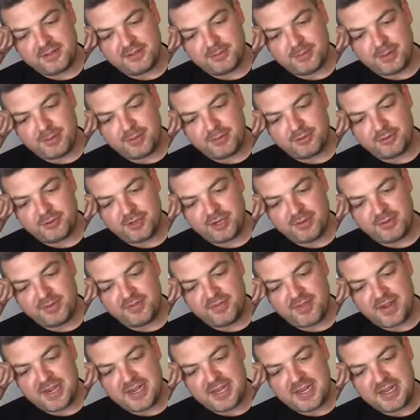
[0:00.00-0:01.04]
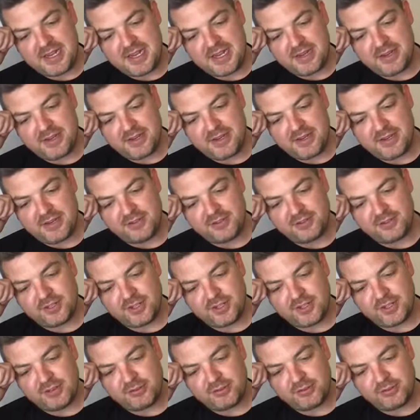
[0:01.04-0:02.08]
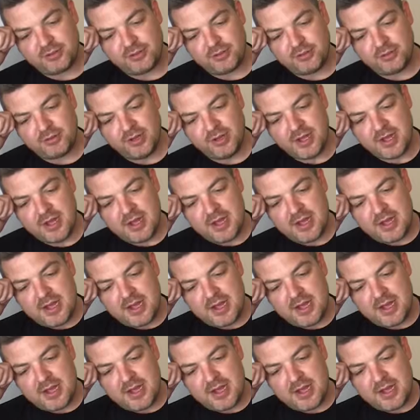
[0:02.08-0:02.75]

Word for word: some people trying to be funny here. So that's cool.